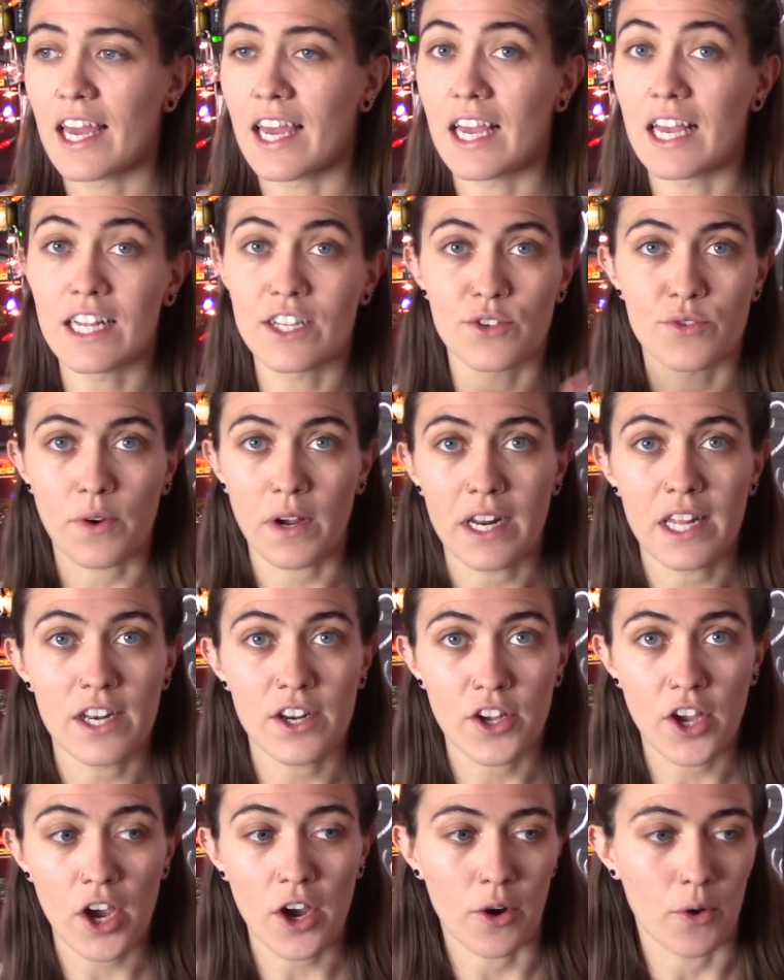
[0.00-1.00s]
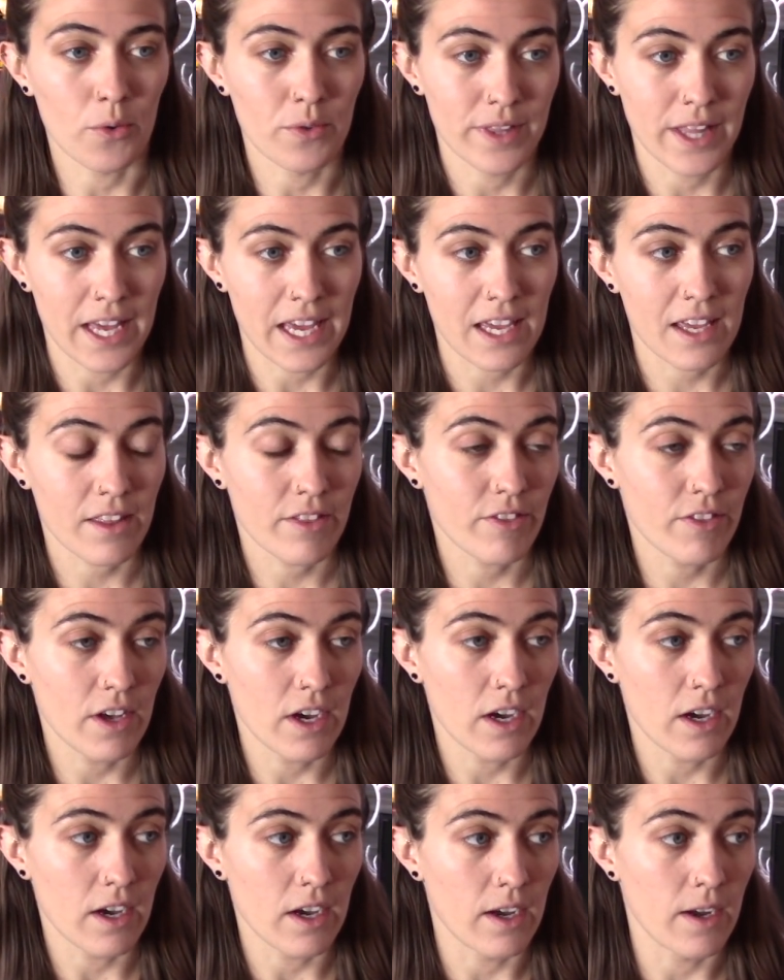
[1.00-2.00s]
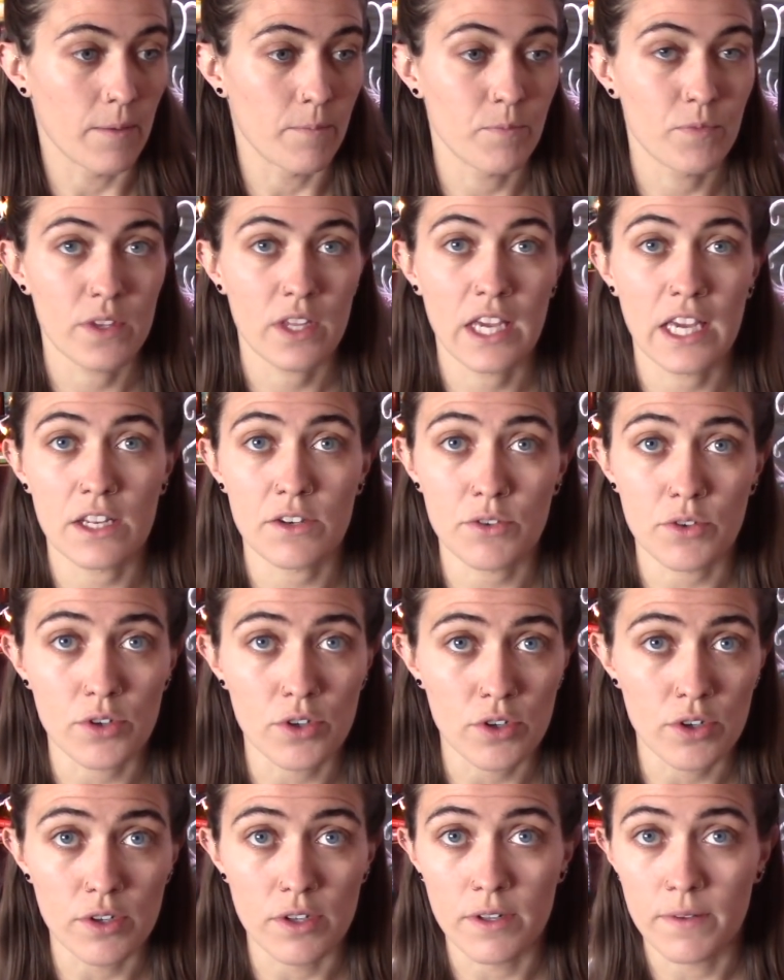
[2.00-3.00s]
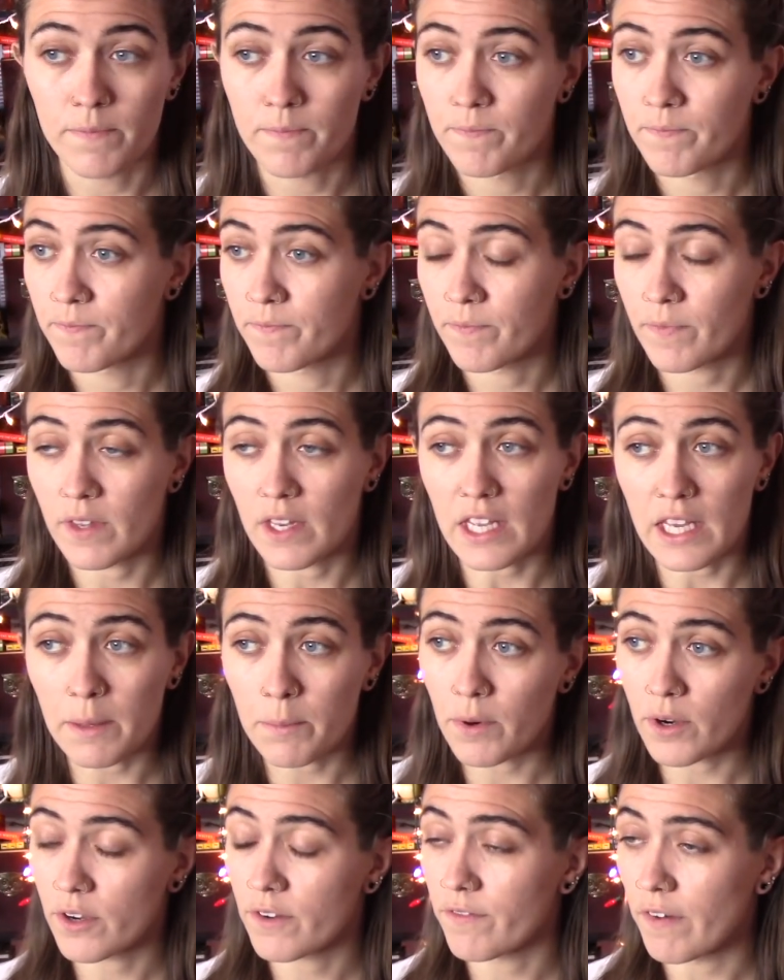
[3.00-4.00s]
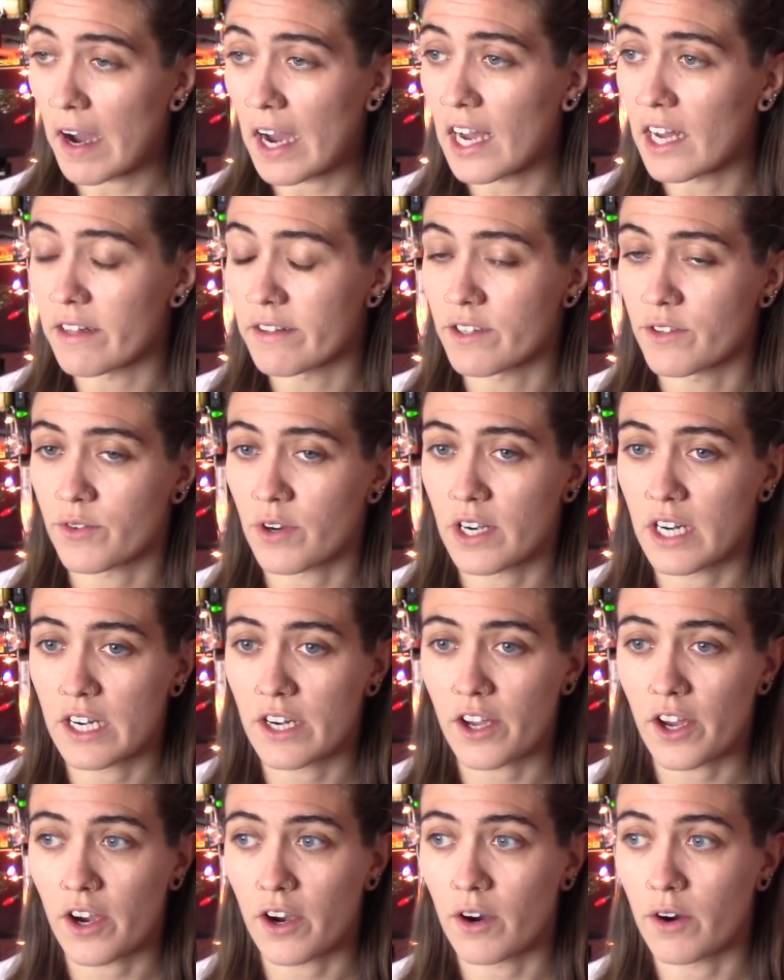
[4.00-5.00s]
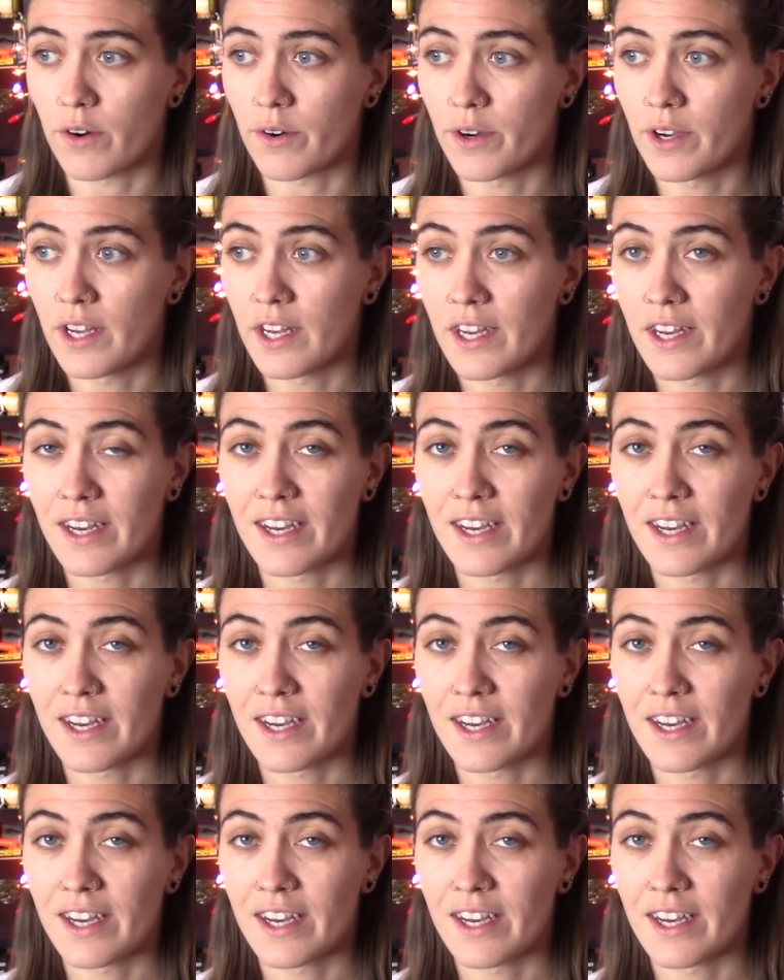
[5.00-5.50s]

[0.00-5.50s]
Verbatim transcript: It's ready to go. Like the Kindle ebook file is ready to go,